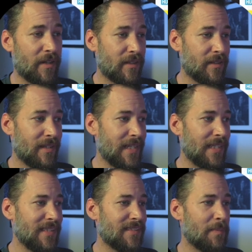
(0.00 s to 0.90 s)

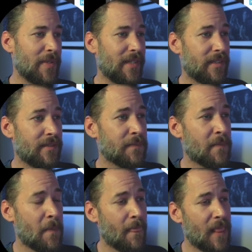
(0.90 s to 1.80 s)
that disappeared,
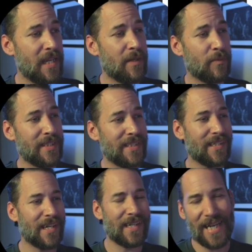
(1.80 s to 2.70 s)
and we
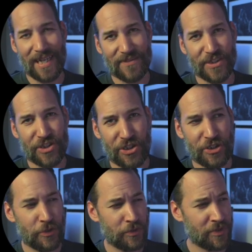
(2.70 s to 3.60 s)
did kind of have to
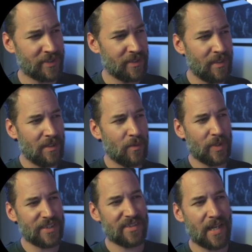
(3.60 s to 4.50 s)
choose
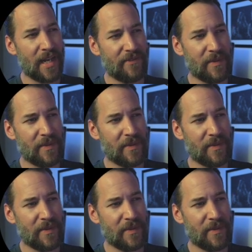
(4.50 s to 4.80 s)
which side of the